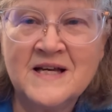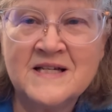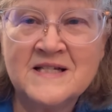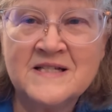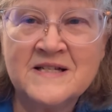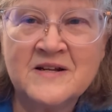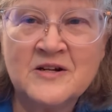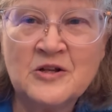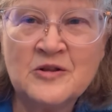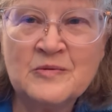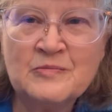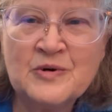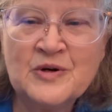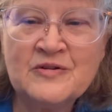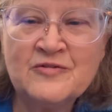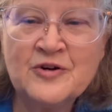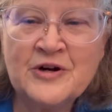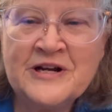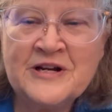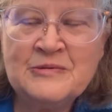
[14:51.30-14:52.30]
done on a
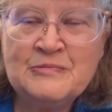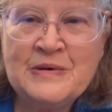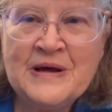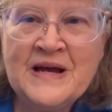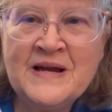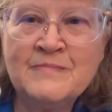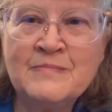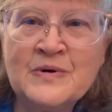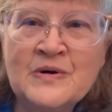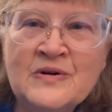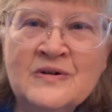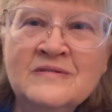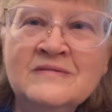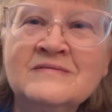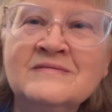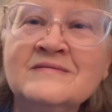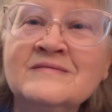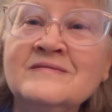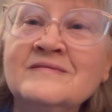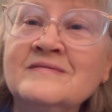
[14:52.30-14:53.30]
perforated paper,
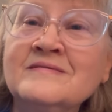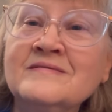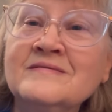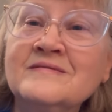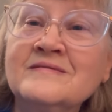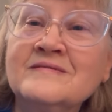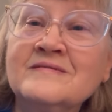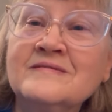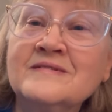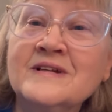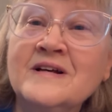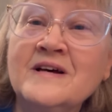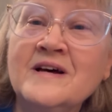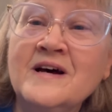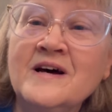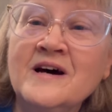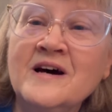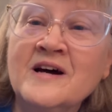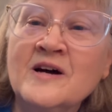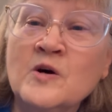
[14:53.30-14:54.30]

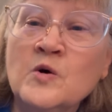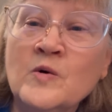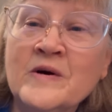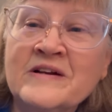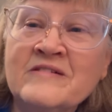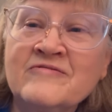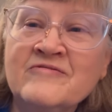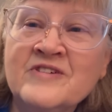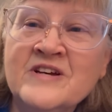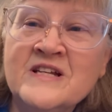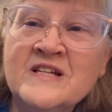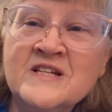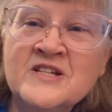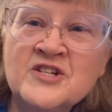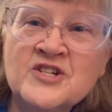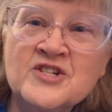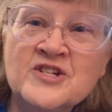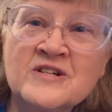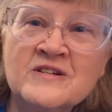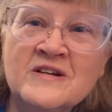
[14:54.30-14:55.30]
a quick
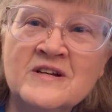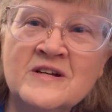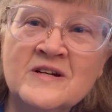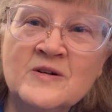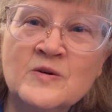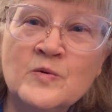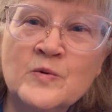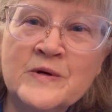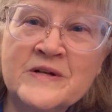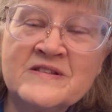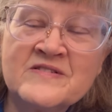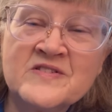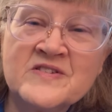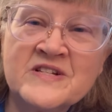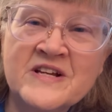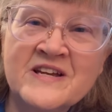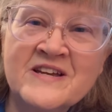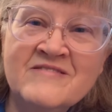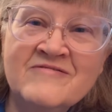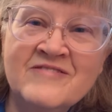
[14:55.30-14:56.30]
finish with
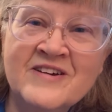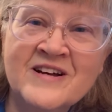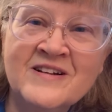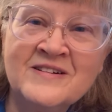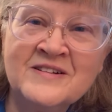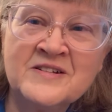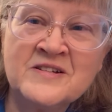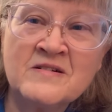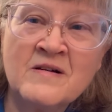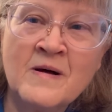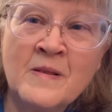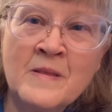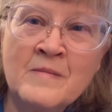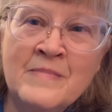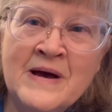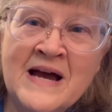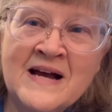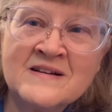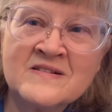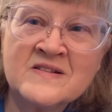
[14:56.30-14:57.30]
sticky felt on the
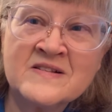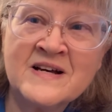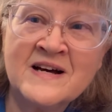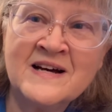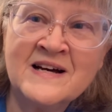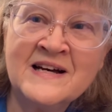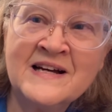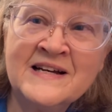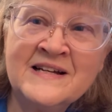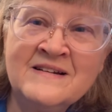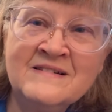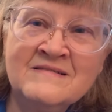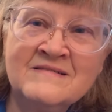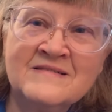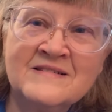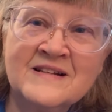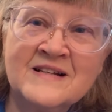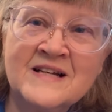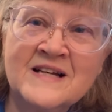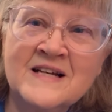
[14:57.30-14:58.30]
back side,
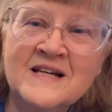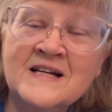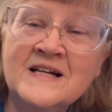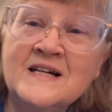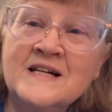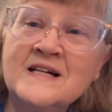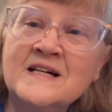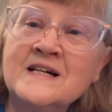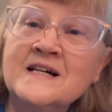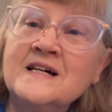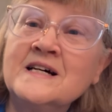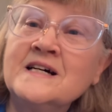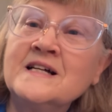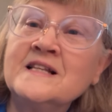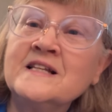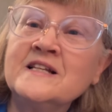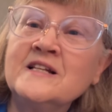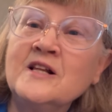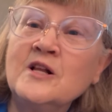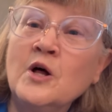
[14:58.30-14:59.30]
a
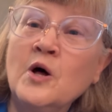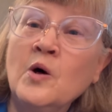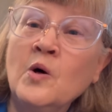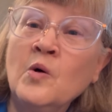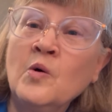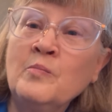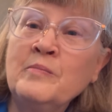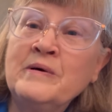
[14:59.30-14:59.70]
little hole